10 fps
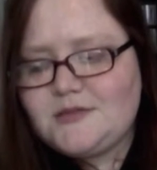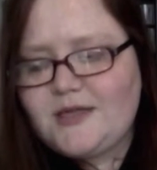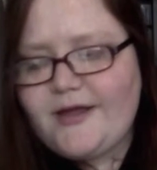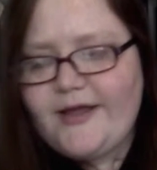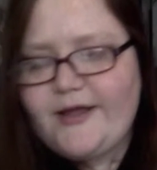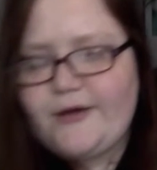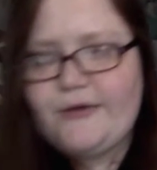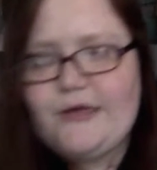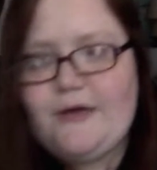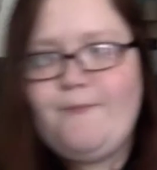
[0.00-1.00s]
I don't
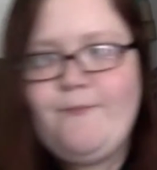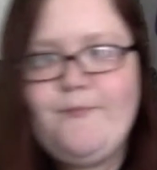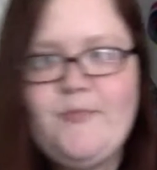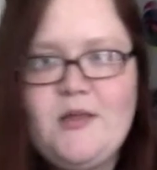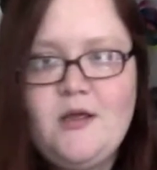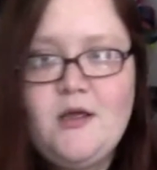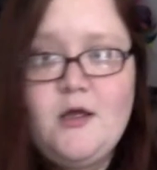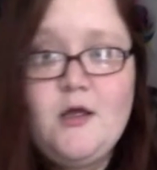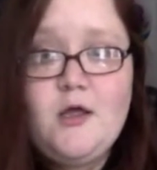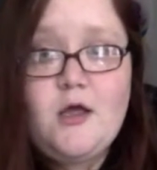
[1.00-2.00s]
know.
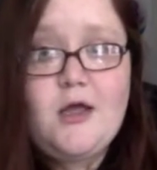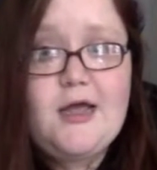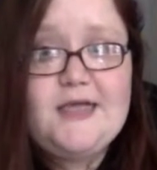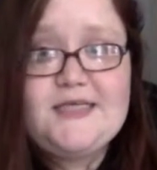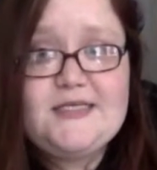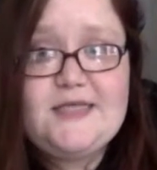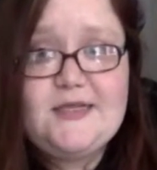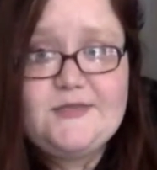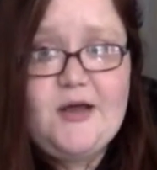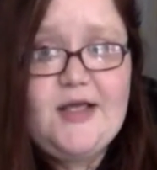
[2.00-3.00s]
Guys, I gotta say,
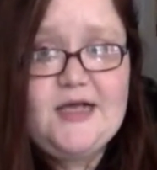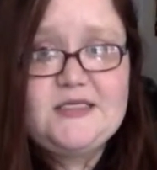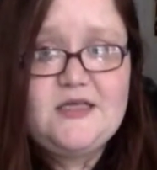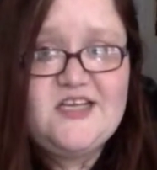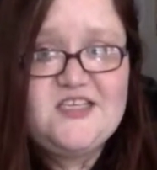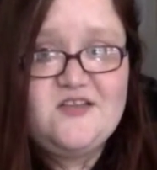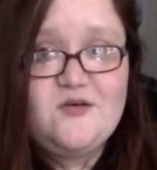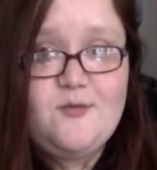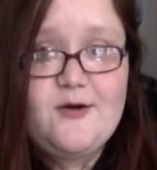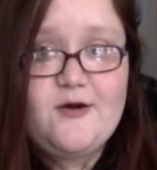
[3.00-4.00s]
this podcasting thing's a
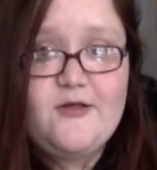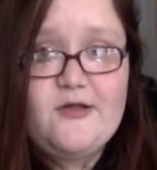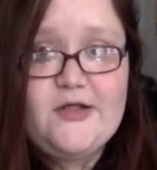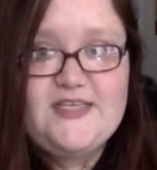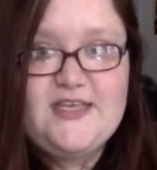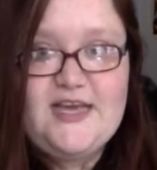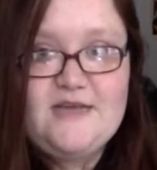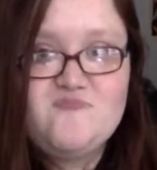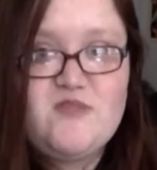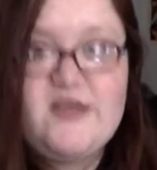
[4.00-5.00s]
little bit harder than it looks like.
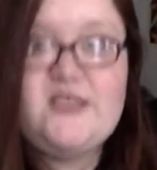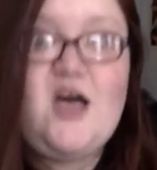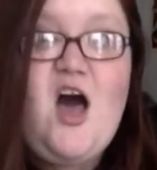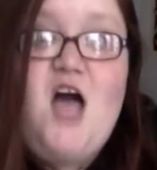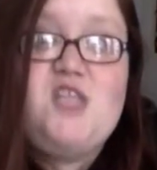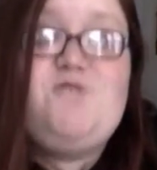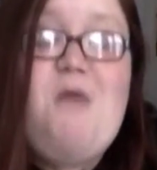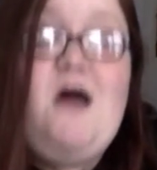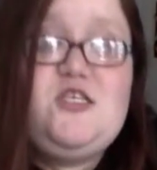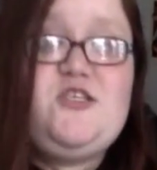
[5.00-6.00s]
There's a
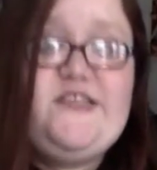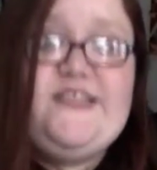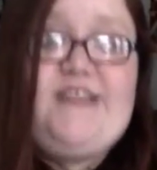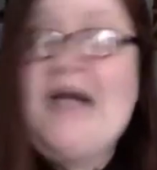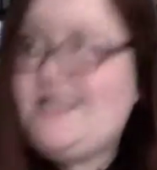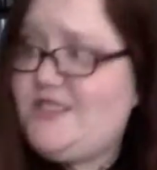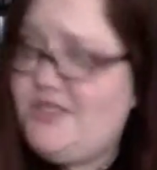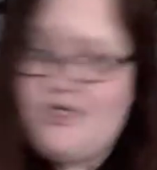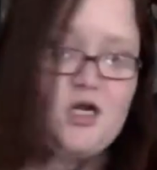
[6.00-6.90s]
hodgepodge of disaster